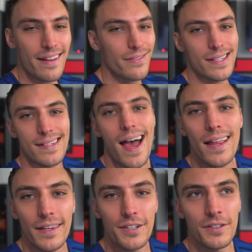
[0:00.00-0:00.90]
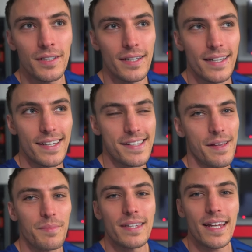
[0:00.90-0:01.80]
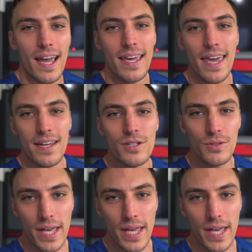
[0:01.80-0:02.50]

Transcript: And if it's not little, it's something that I can't do